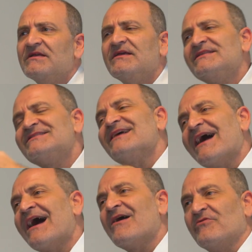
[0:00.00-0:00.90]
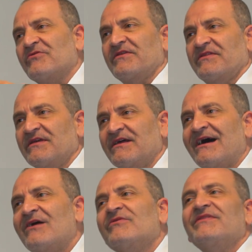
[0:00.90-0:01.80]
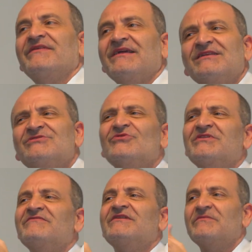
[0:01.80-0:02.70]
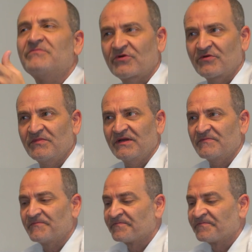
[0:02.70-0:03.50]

It's ours, our thing. It's not even a problem.